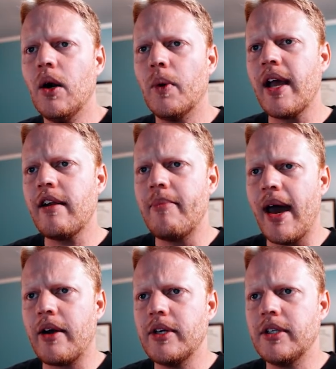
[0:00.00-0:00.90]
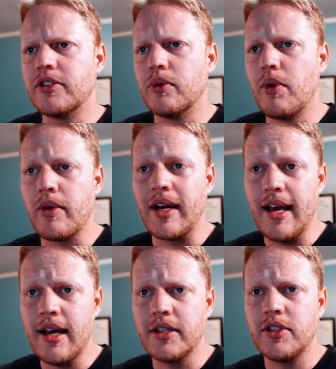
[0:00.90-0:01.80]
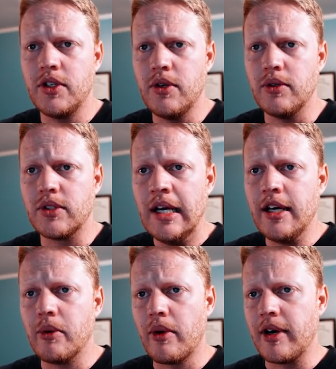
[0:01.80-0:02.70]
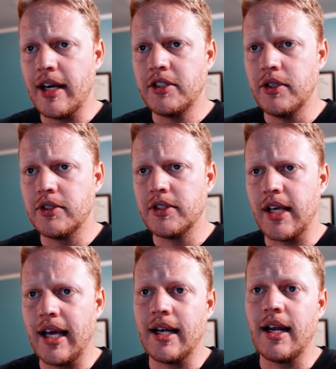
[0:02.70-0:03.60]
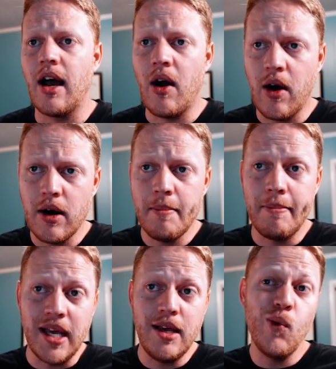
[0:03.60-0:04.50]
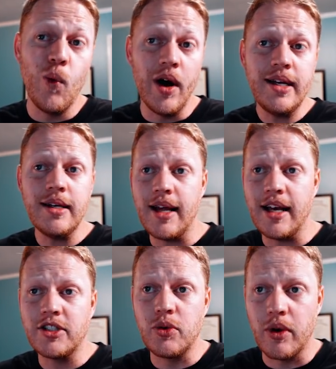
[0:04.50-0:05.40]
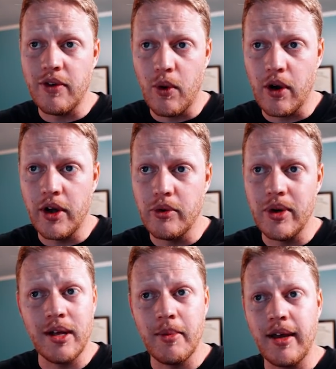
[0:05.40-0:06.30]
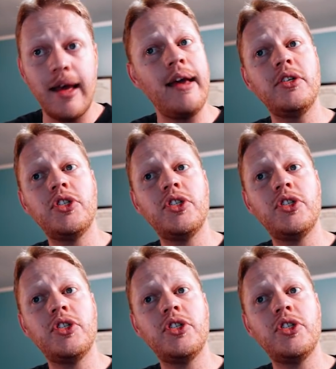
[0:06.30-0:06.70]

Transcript: What kind of battery does the Ronin-S use? The Ronin-S uses an RB1-2400 mAh